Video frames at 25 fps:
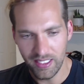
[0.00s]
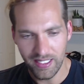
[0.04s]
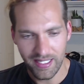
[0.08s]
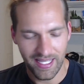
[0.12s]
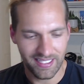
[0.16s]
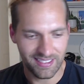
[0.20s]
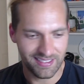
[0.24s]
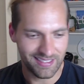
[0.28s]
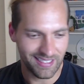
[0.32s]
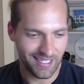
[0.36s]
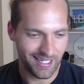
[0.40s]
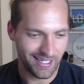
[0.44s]

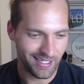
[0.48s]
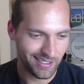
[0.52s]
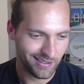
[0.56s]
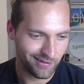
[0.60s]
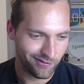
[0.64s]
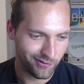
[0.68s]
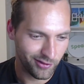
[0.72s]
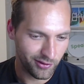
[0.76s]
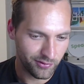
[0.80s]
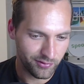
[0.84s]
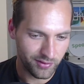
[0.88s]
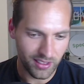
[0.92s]
it's like
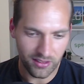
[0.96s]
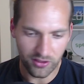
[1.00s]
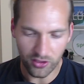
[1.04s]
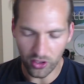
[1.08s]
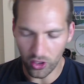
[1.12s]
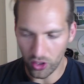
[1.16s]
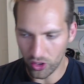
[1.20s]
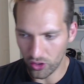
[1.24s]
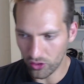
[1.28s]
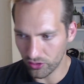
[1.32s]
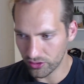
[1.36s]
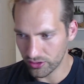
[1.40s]

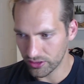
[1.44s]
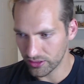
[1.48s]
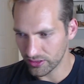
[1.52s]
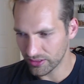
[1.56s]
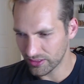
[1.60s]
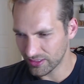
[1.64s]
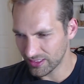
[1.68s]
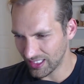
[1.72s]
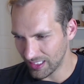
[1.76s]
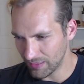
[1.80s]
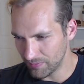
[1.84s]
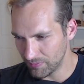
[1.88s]

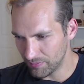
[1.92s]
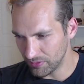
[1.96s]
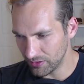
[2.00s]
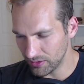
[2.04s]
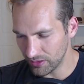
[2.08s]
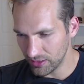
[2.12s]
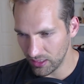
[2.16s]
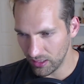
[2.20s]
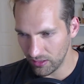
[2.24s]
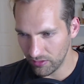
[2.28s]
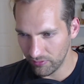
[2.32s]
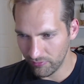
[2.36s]
$15, I
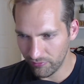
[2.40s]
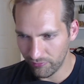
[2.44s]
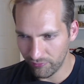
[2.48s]
believe,